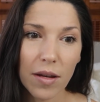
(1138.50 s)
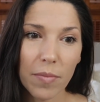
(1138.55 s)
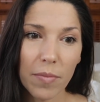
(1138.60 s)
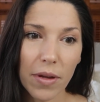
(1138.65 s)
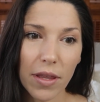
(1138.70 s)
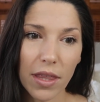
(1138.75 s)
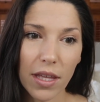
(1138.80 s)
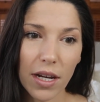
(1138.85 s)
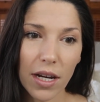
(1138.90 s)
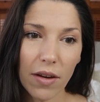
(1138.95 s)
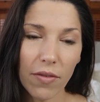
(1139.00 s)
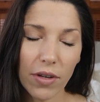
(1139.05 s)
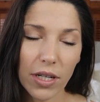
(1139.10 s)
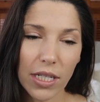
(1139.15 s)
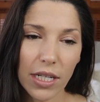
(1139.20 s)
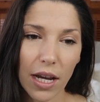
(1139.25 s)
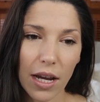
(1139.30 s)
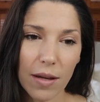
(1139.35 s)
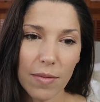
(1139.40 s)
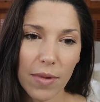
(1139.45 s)
But then every
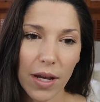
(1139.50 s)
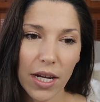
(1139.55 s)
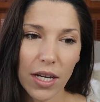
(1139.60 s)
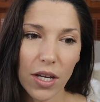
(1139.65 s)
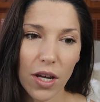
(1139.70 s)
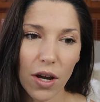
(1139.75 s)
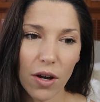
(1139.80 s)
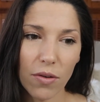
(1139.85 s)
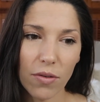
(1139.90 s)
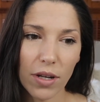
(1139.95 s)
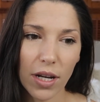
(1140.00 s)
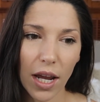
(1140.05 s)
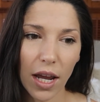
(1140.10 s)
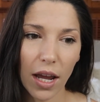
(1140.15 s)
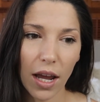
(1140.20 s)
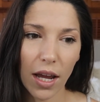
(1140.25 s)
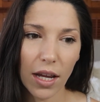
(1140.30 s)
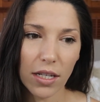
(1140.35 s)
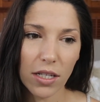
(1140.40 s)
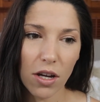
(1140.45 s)
time I'd go and
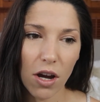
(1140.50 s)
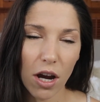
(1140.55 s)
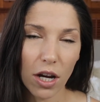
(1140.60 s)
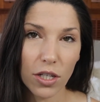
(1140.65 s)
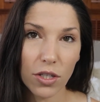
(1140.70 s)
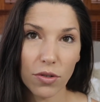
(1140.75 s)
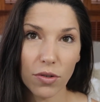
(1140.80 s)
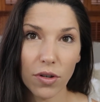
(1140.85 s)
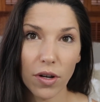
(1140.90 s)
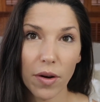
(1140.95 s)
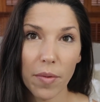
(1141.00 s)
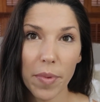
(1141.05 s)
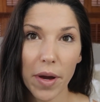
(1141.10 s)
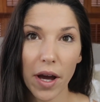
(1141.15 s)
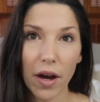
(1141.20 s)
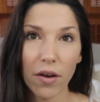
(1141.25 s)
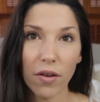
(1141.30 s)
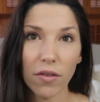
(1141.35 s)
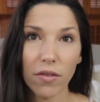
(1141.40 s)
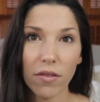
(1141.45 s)
I'd talk to her
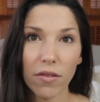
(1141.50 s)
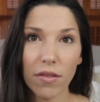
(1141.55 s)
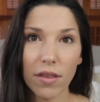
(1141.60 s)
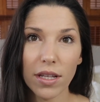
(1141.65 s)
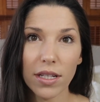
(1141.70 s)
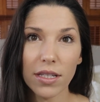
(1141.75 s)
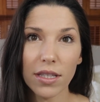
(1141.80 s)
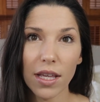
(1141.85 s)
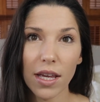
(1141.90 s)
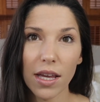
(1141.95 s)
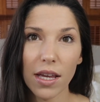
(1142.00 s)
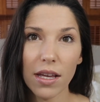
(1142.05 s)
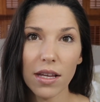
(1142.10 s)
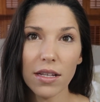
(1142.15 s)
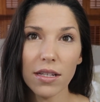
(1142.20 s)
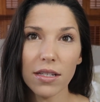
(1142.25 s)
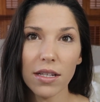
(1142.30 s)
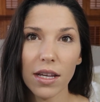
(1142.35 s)
about these things